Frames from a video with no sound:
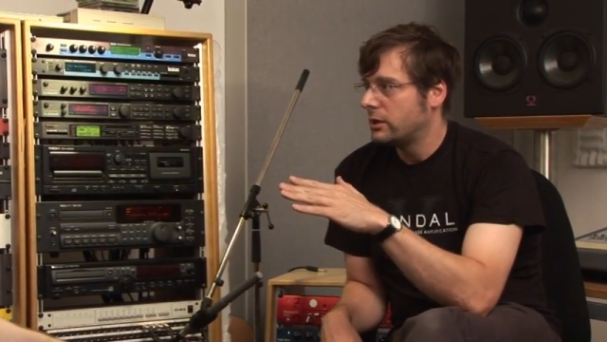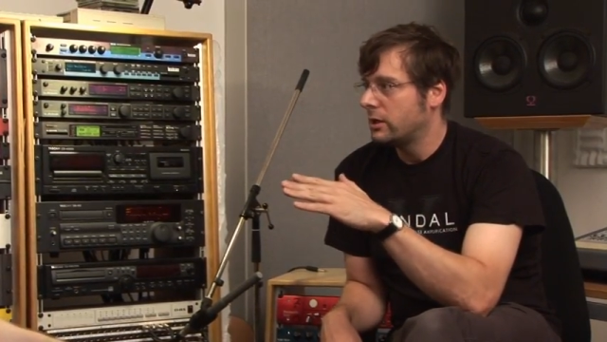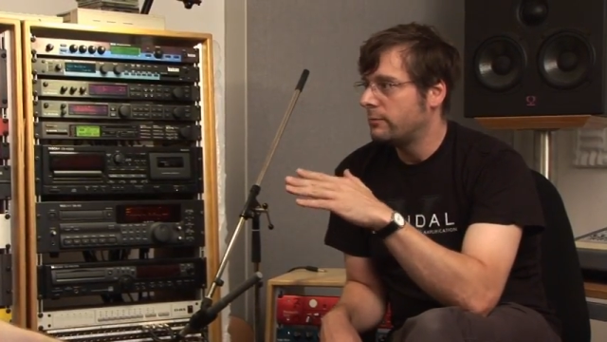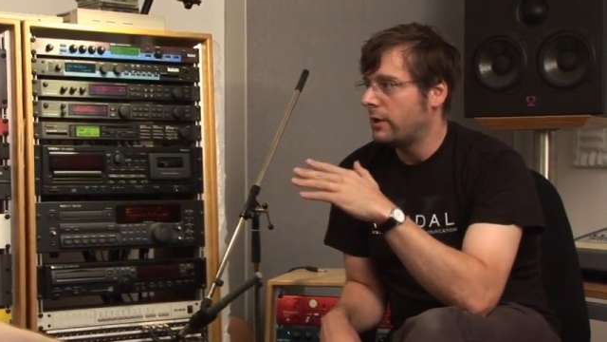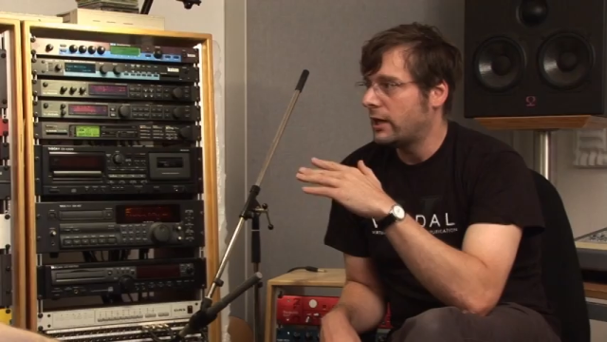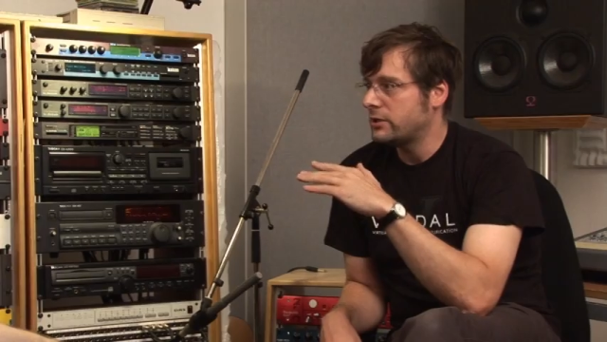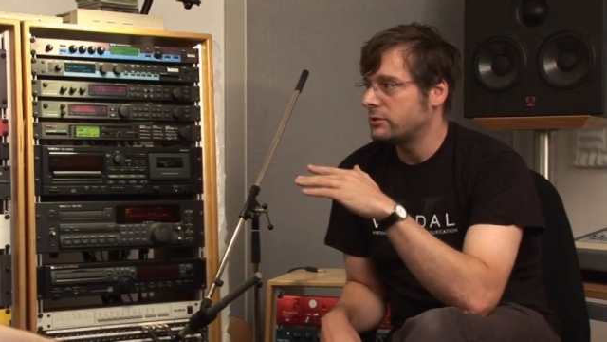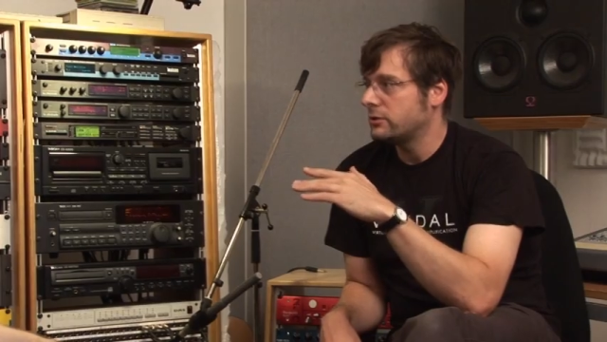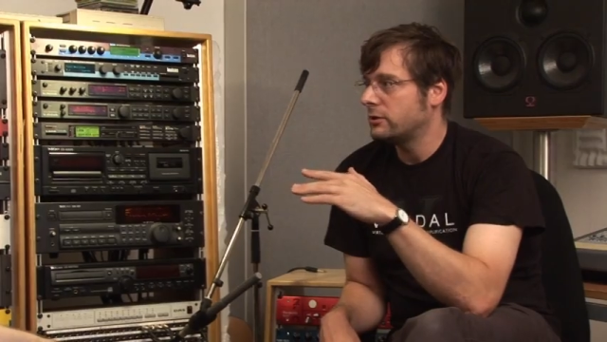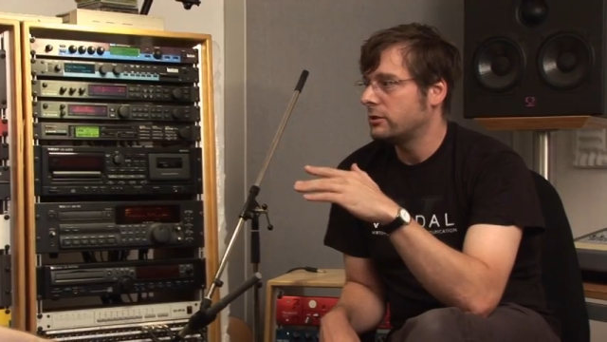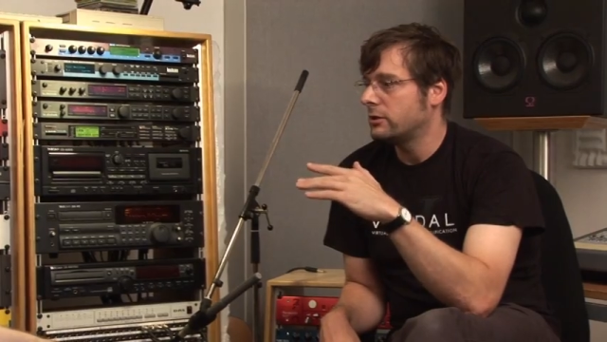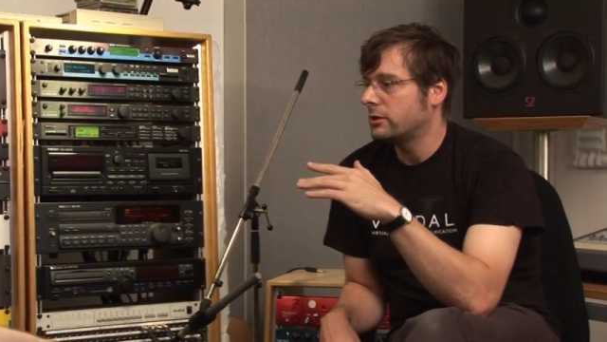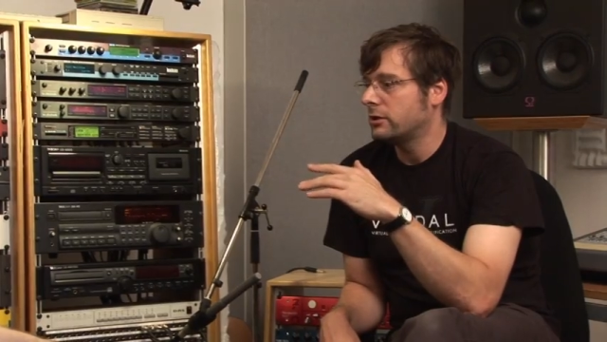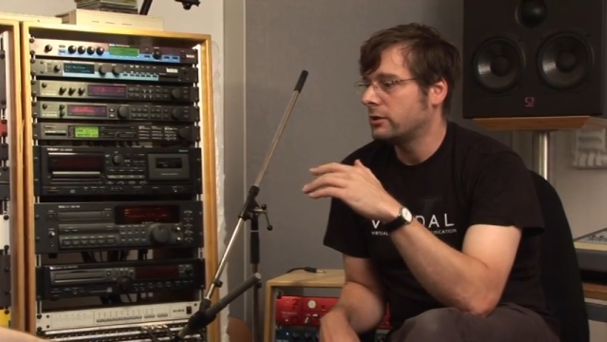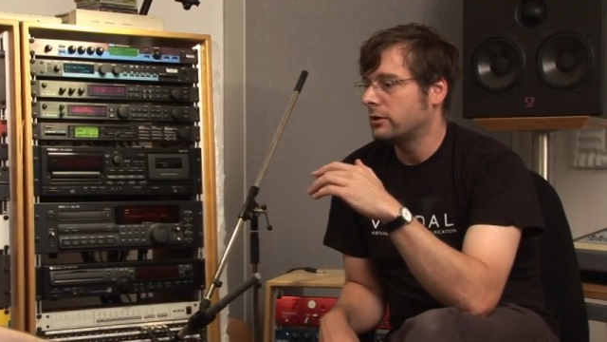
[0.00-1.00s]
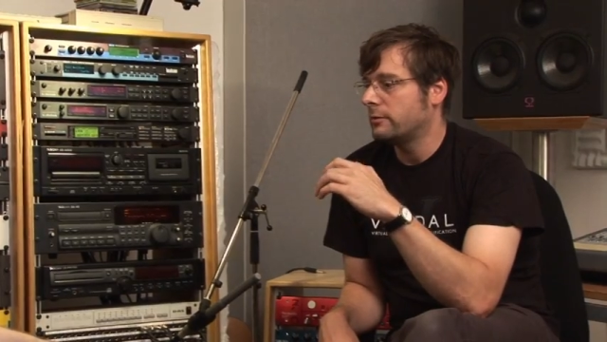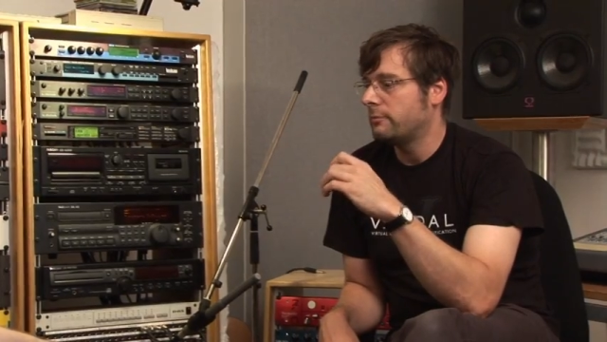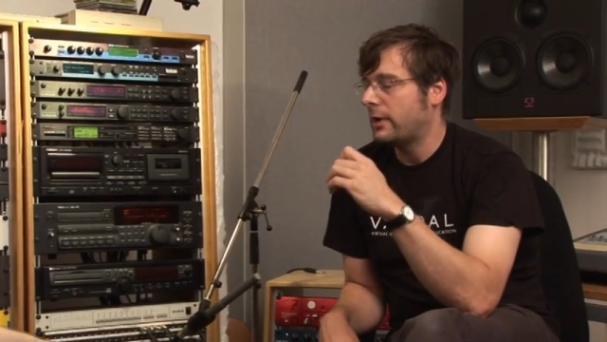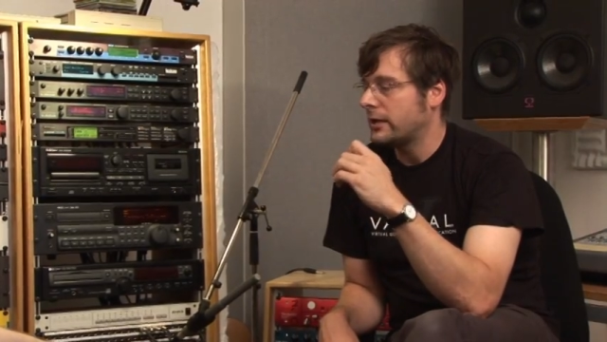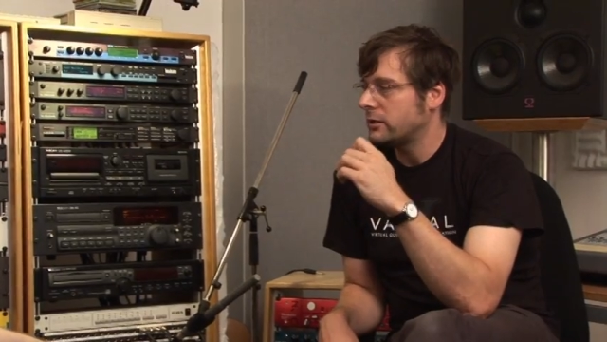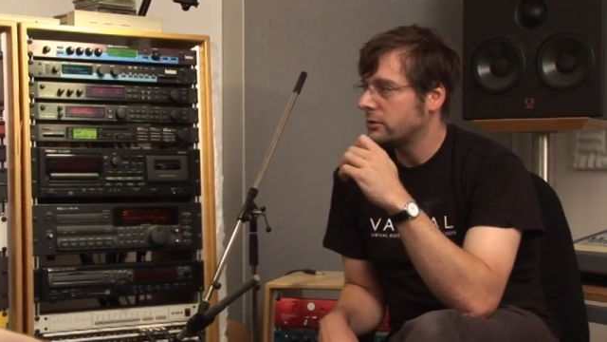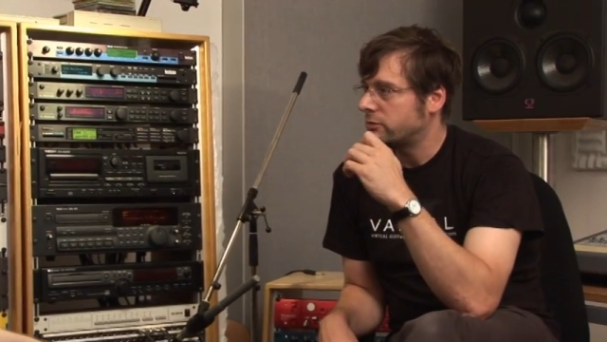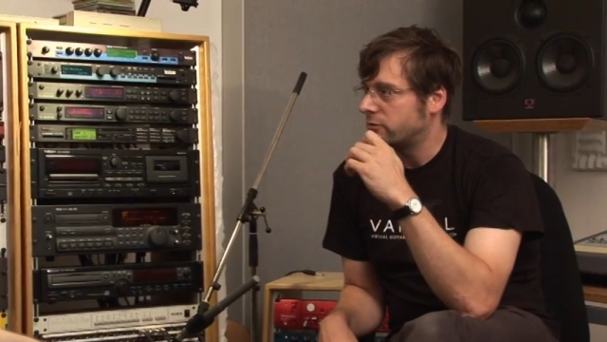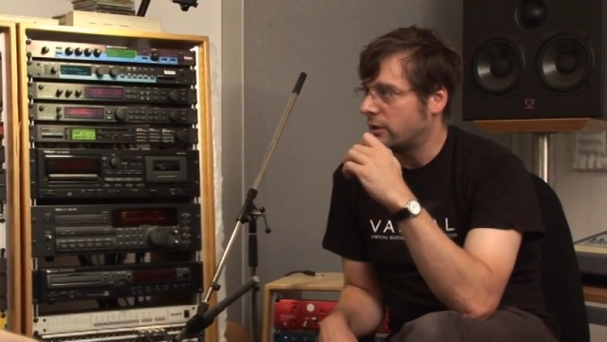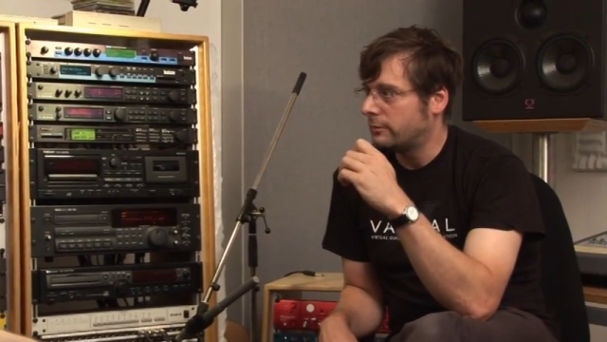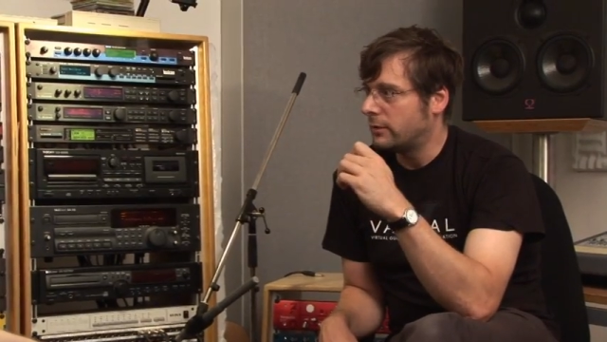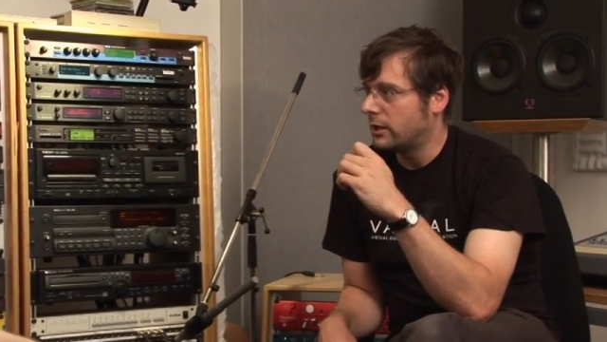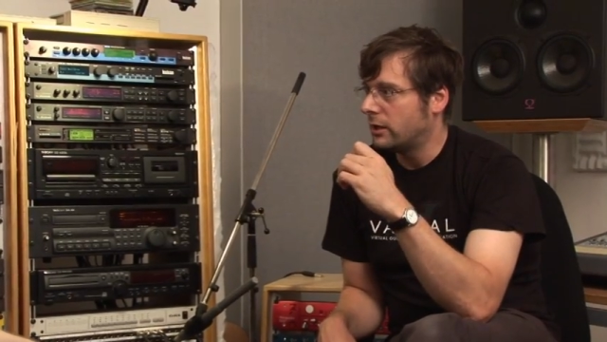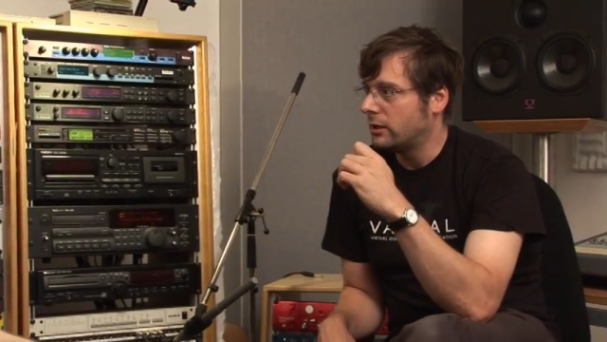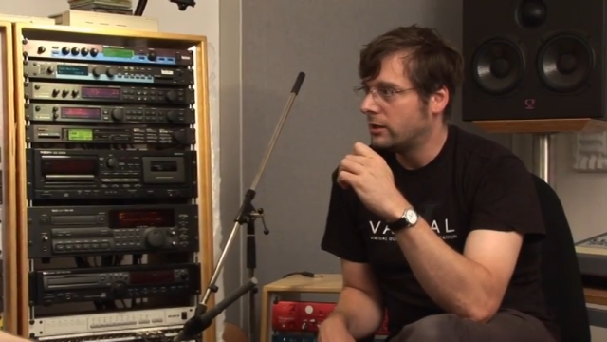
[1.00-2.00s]
Imagine a metal
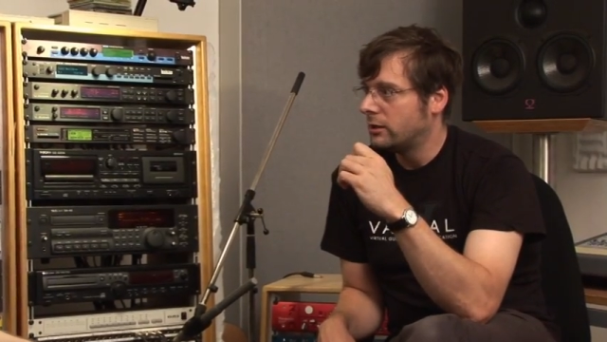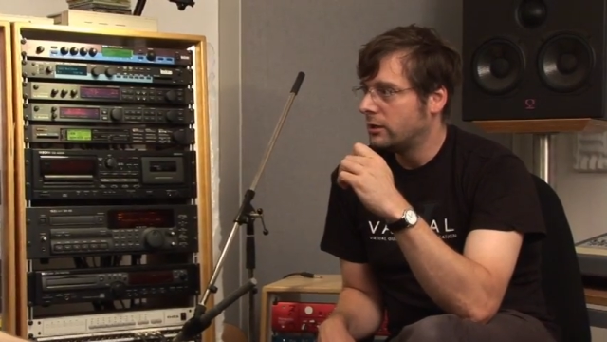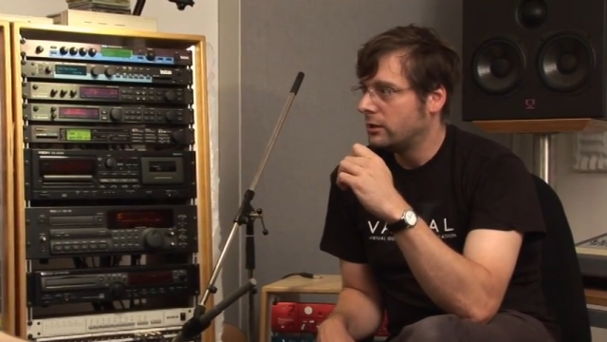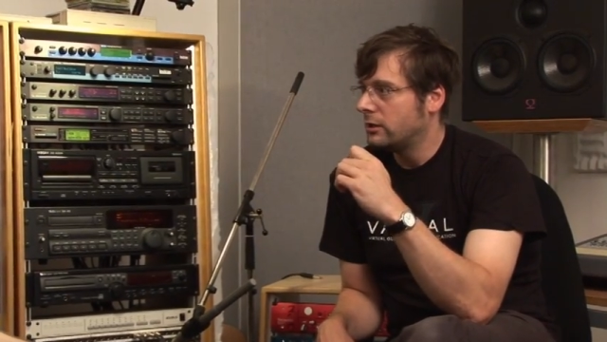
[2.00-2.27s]
drummer